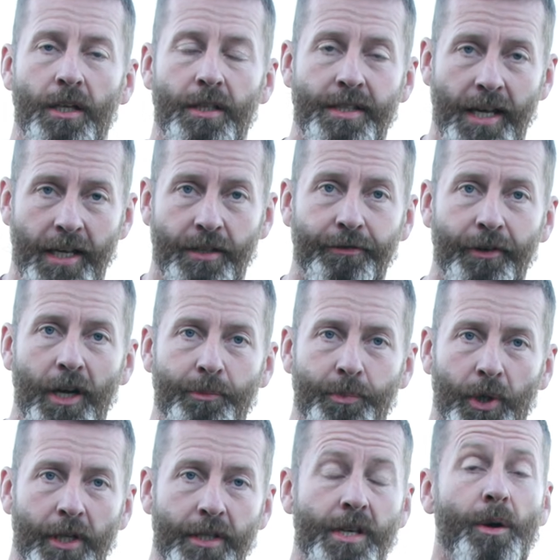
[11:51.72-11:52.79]
takes 5
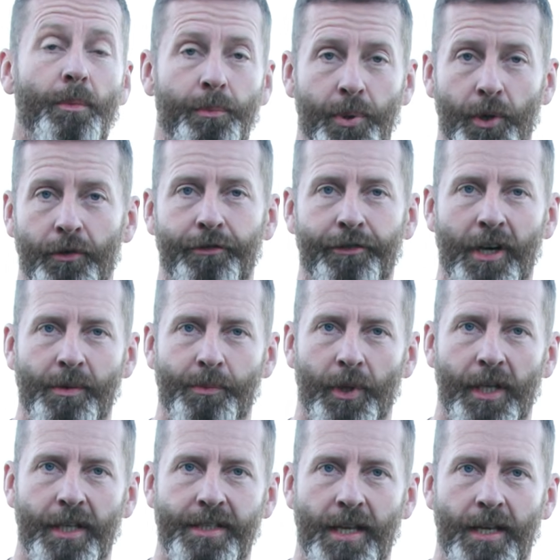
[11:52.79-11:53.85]
bullets, put 5
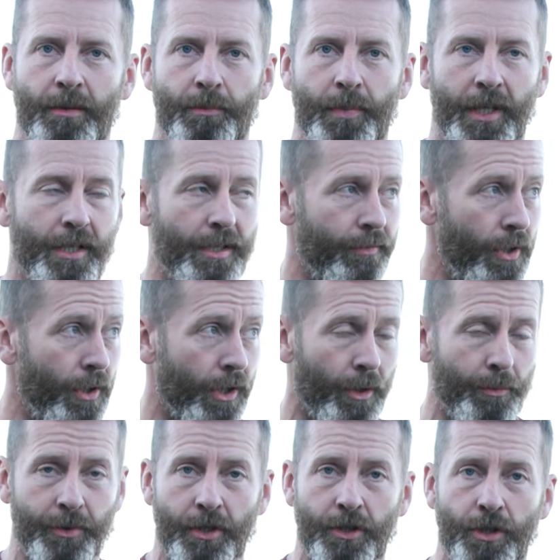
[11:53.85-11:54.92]
bullets in, because if you
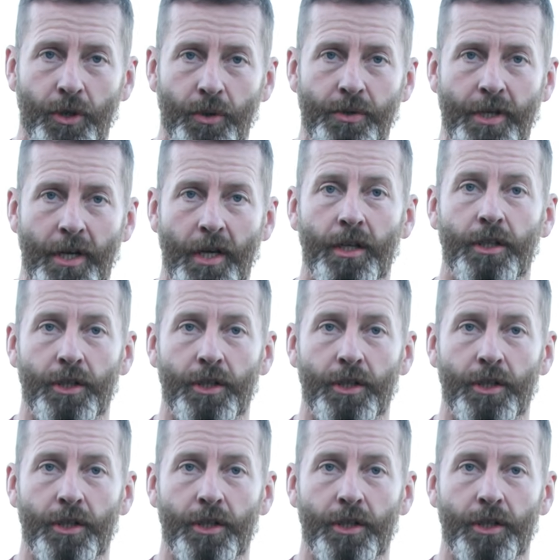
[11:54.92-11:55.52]
come to shoot,